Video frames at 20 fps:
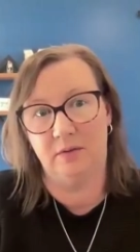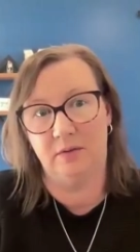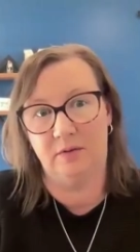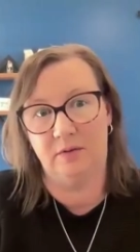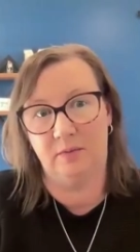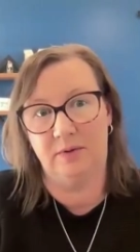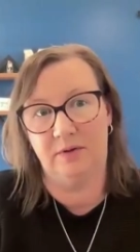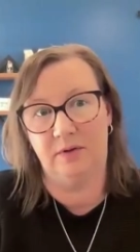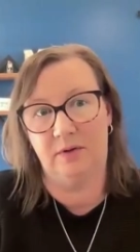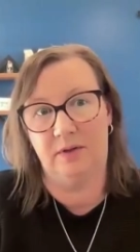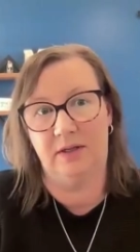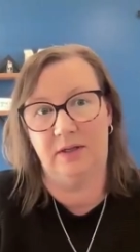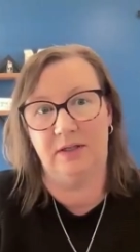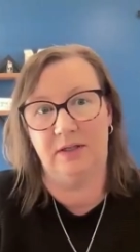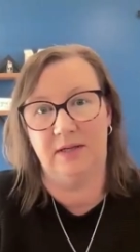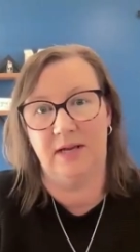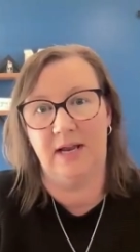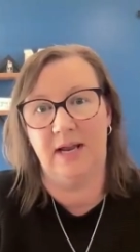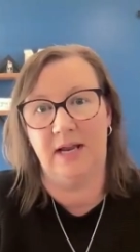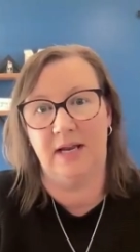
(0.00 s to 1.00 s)
used with good
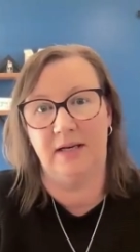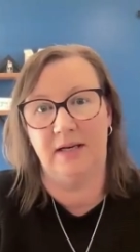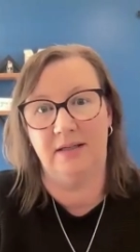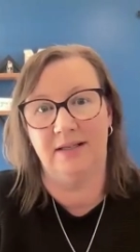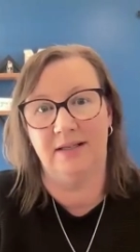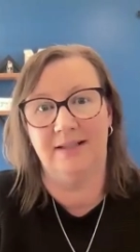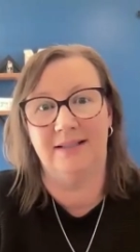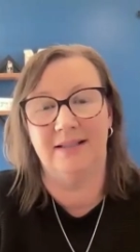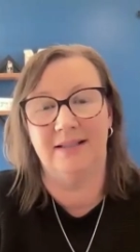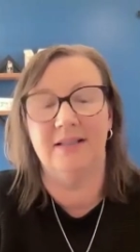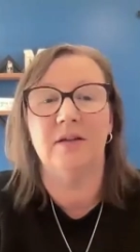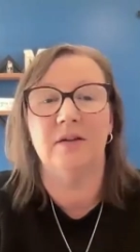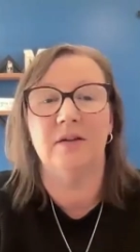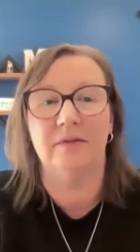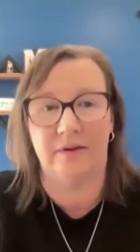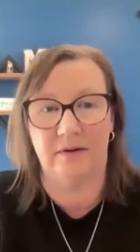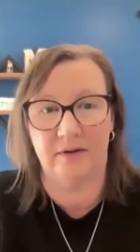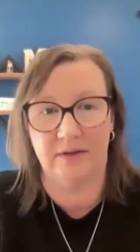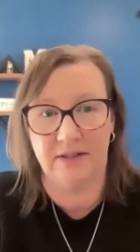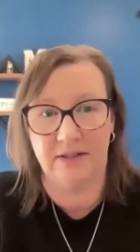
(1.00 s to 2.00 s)
intent, it's still
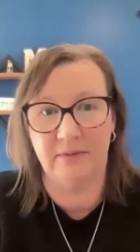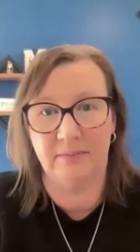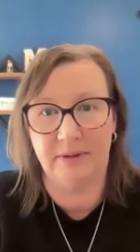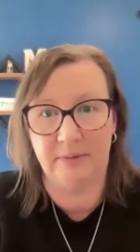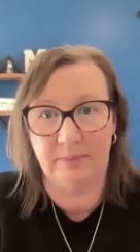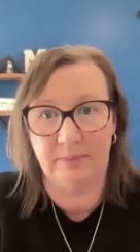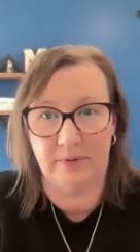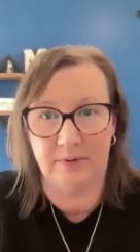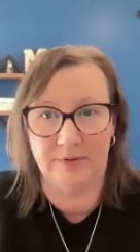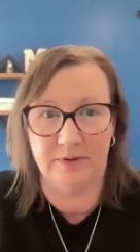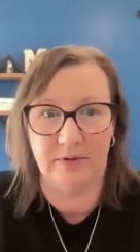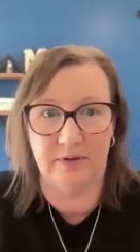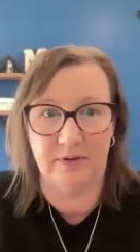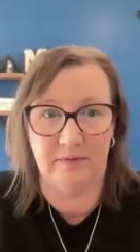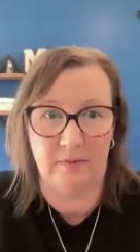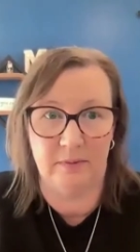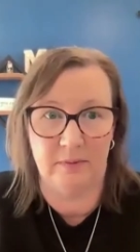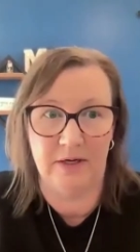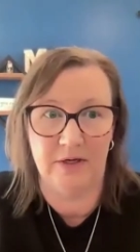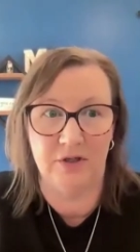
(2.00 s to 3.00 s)
very deeply personal
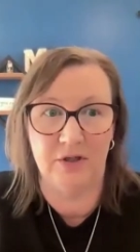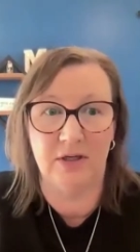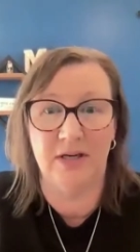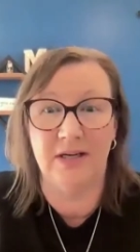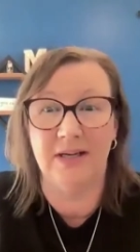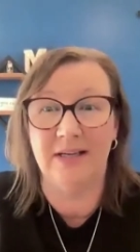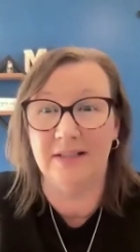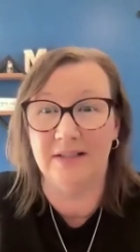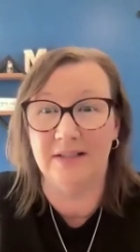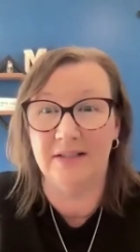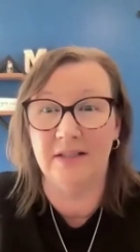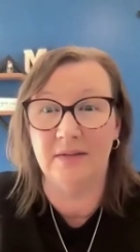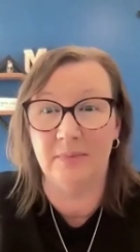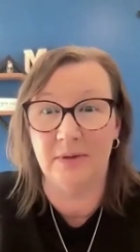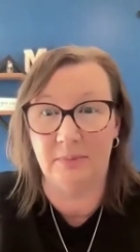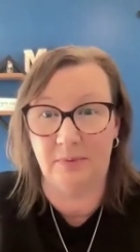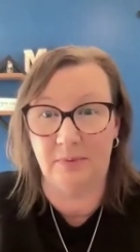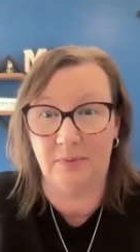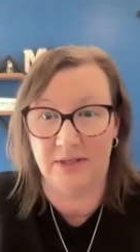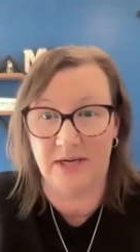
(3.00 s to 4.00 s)
information and needs to
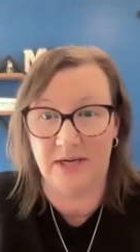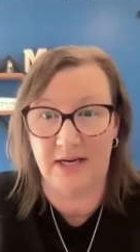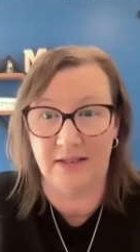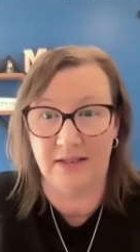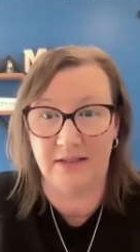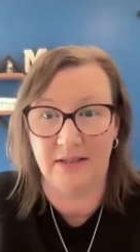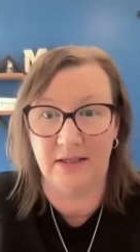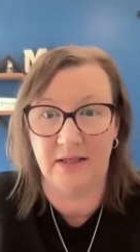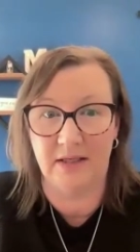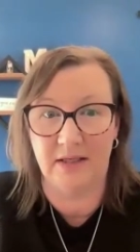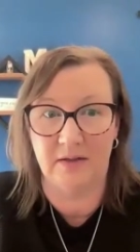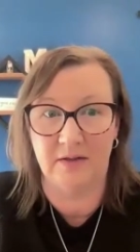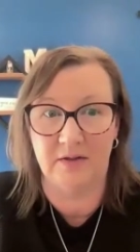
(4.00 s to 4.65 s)
be protected.